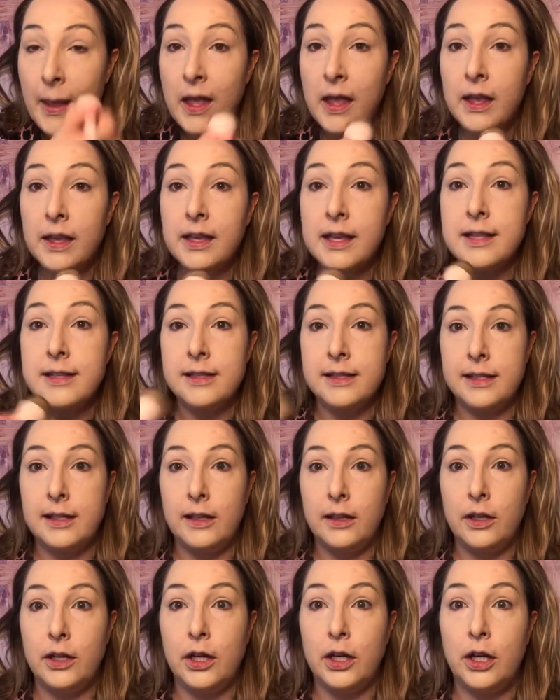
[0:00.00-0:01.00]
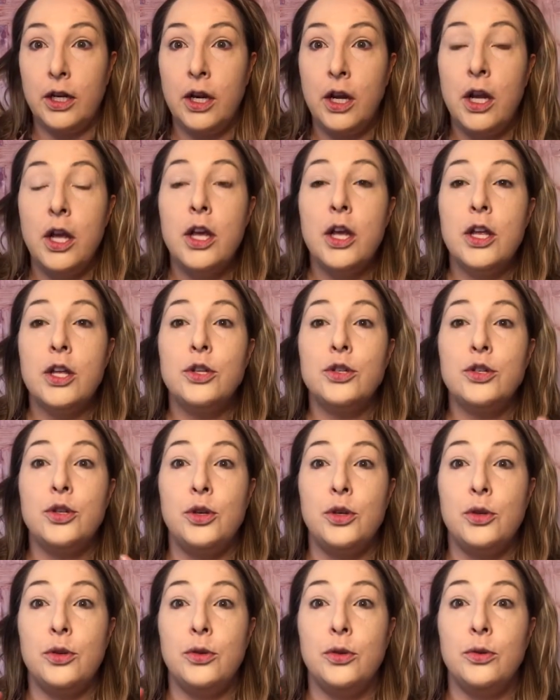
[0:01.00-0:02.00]
concealer
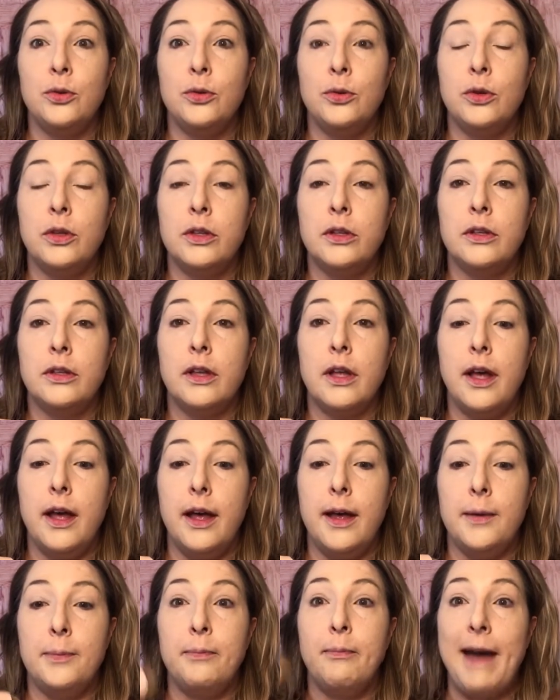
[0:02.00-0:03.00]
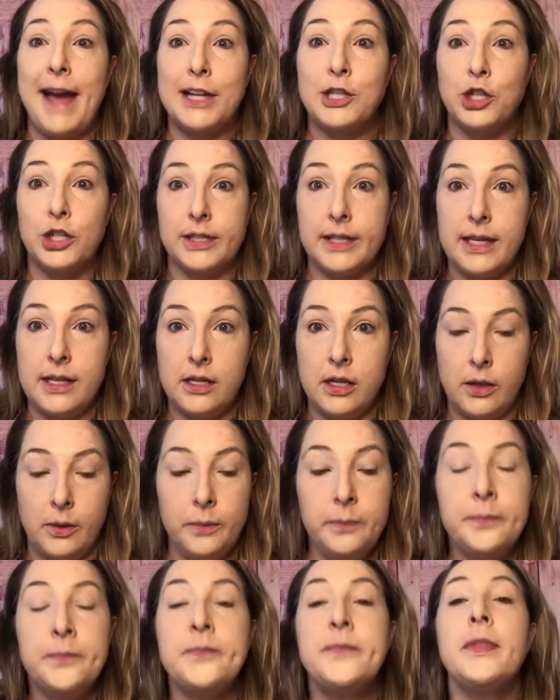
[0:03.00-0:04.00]
to match your skin tone.
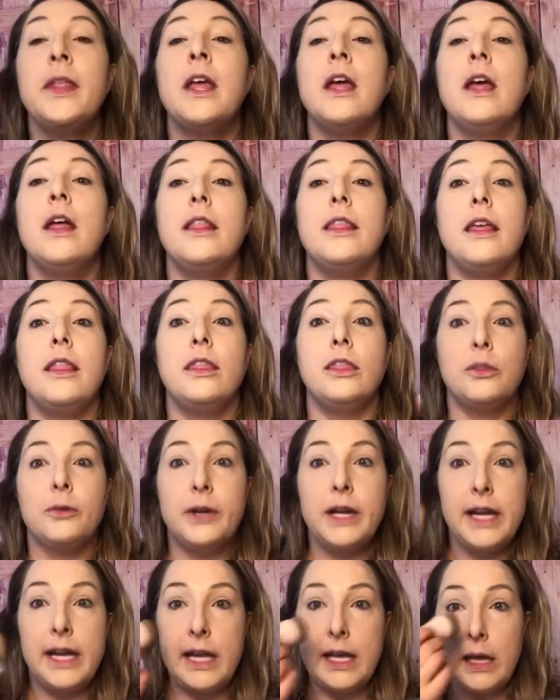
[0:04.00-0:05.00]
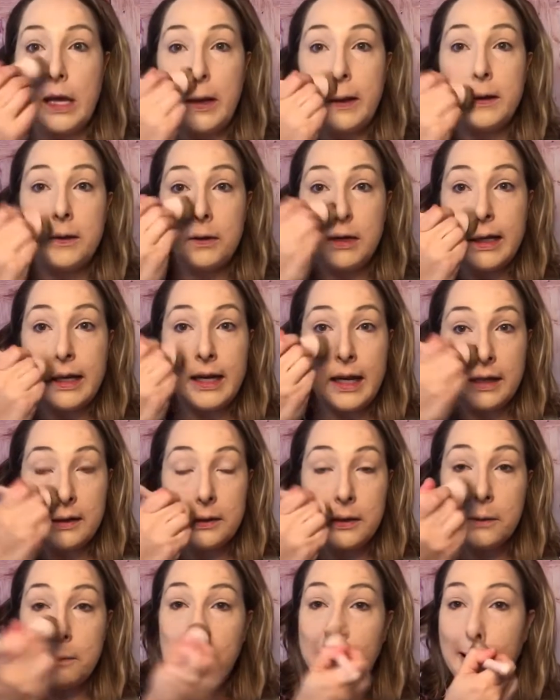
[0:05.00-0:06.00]
Then 3, you need a
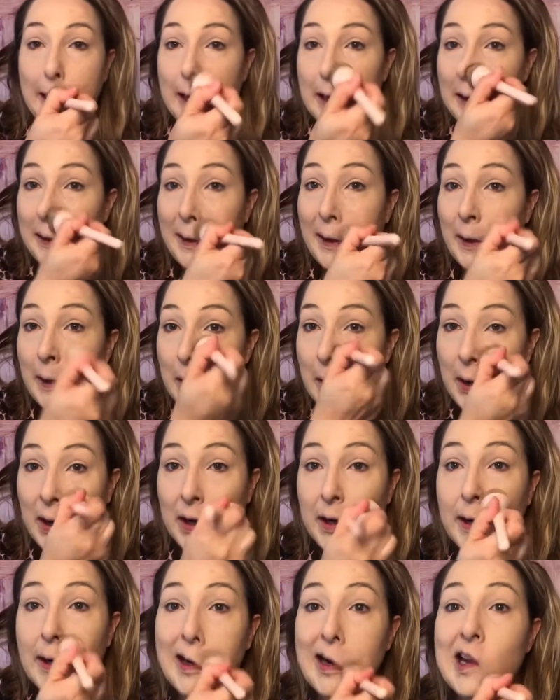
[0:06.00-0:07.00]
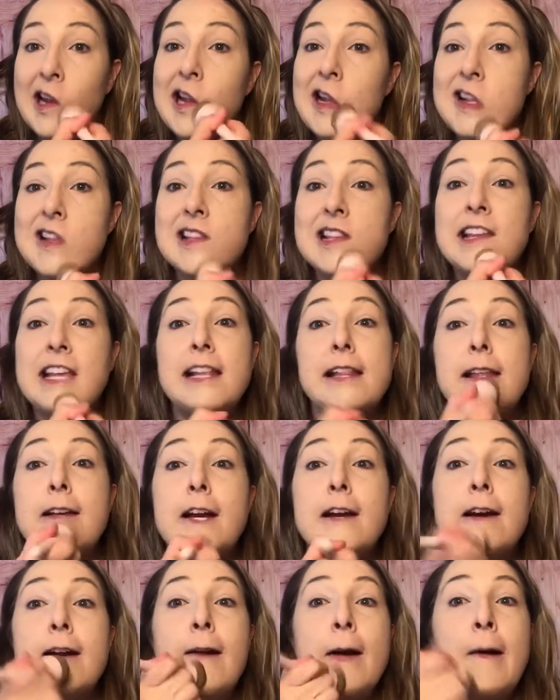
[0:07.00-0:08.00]
little bit darker
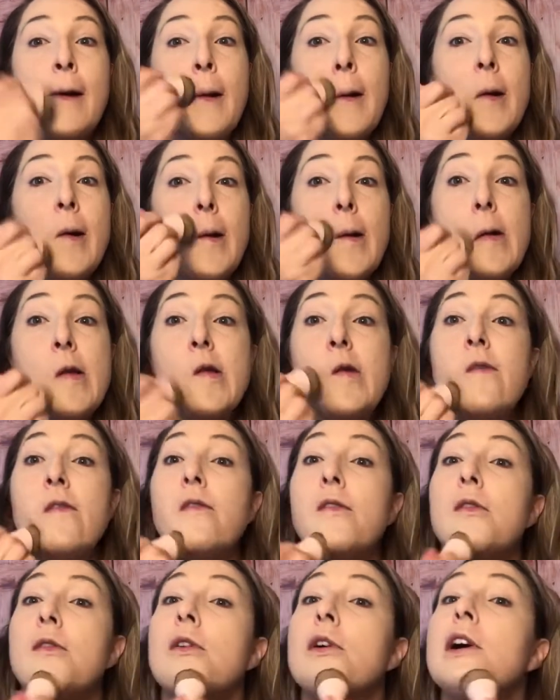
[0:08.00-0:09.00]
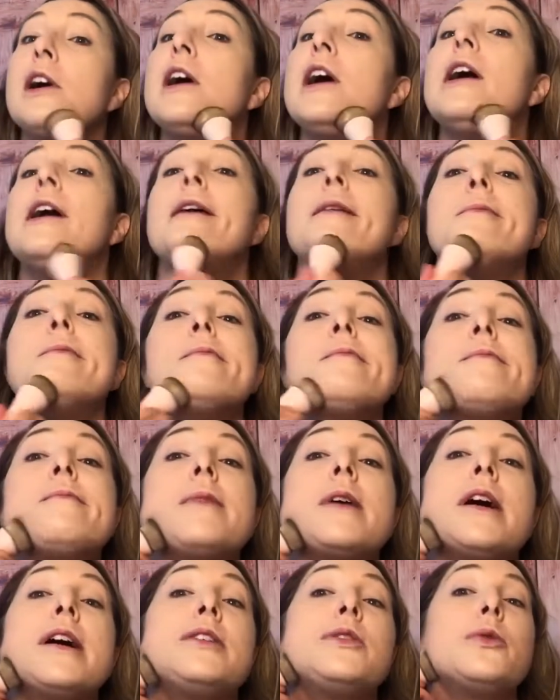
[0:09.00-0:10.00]
concealer for
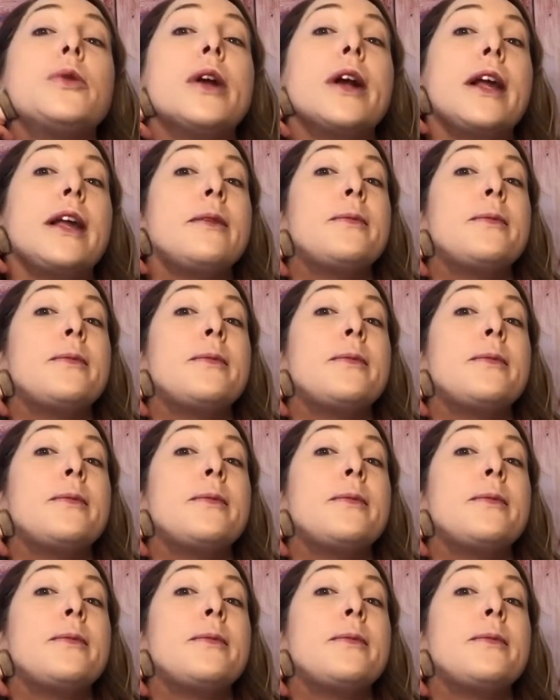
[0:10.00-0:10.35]
contour.